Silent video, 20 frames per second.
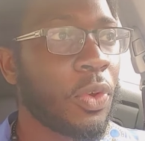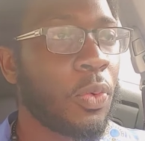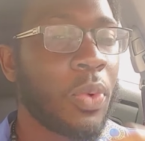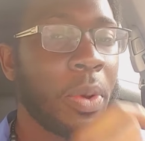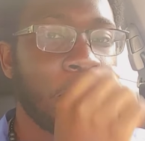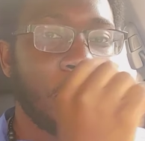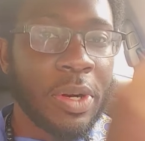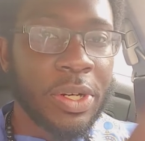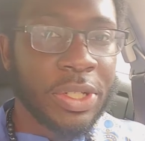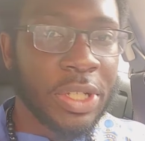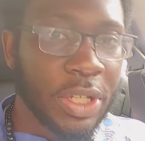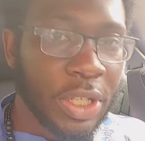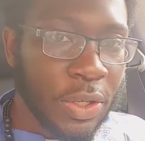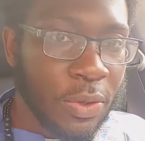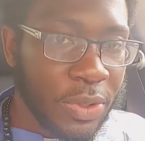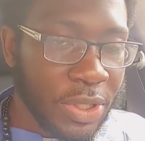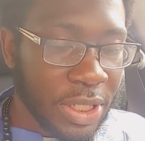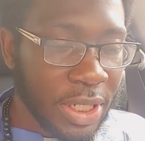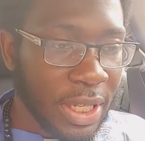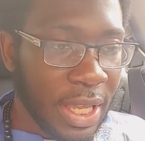when
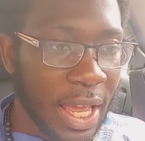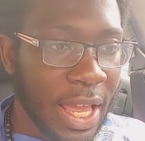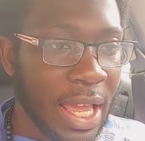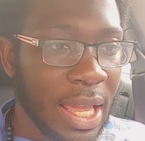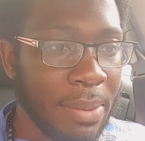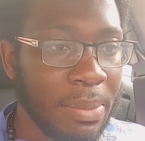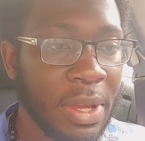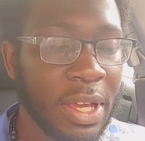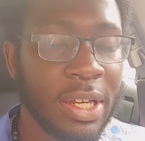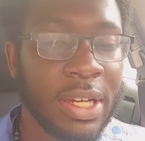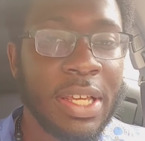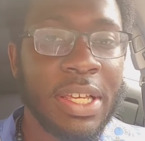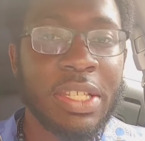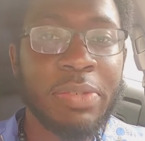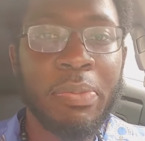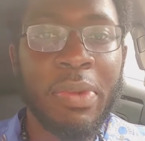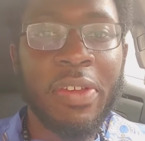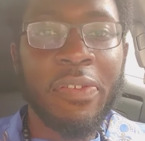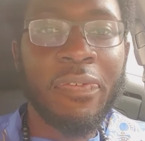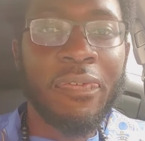persecution came,
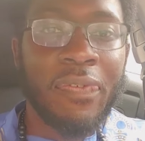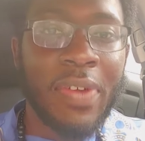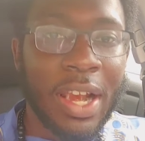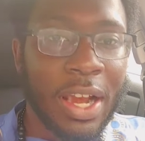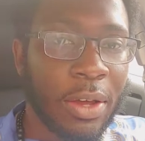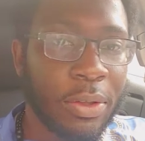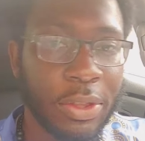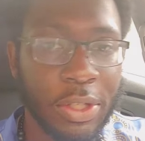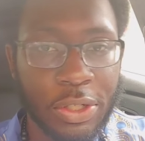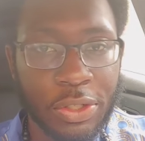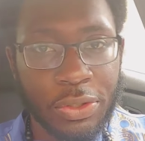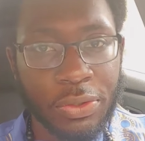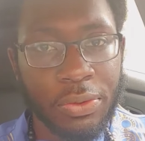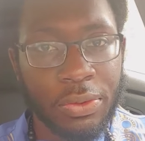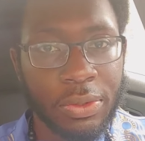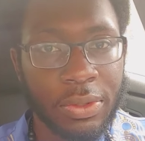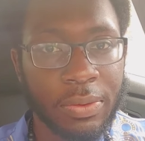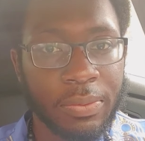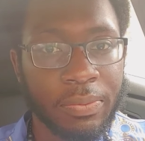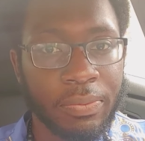these men fell out the
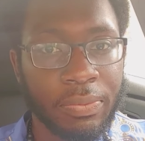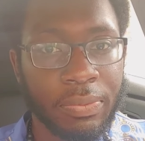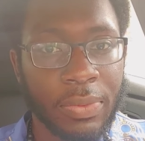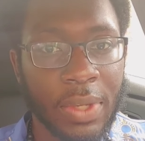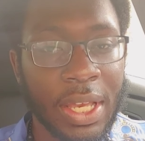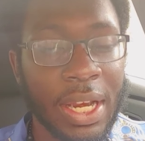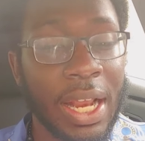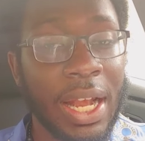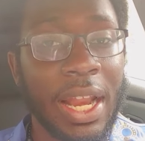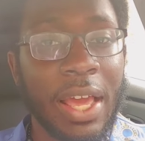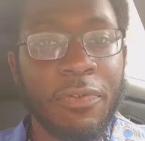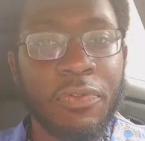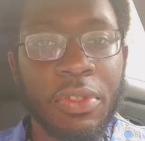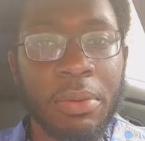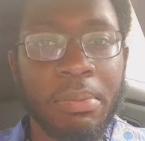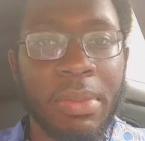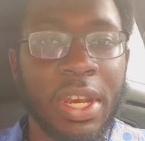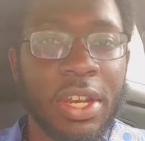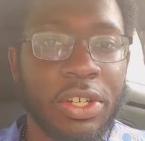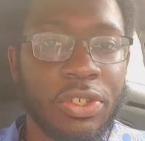truth and they left the
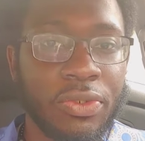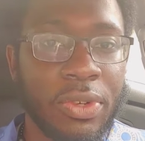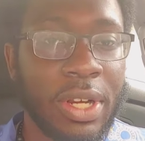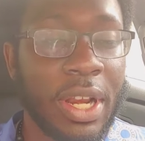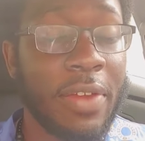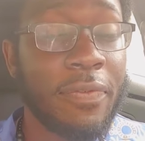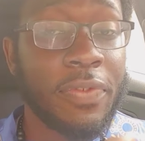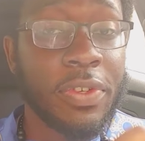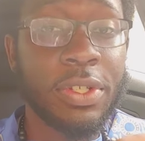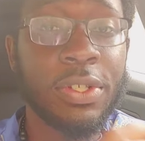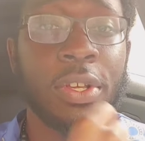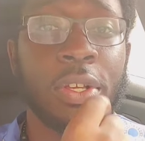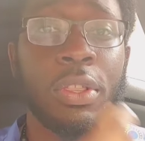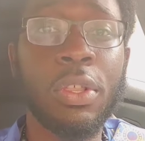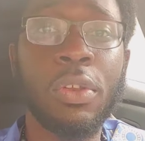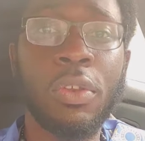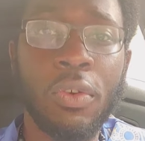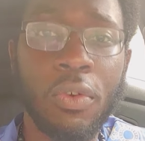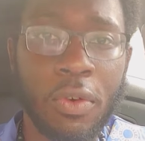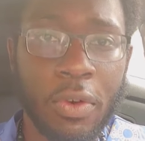ministry and they forsook
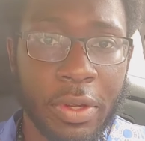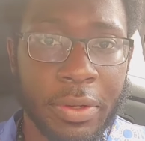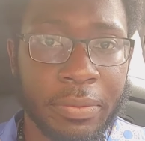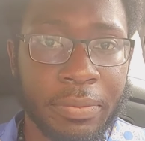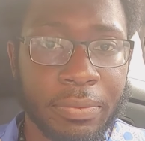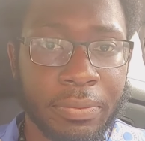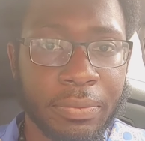the Lord.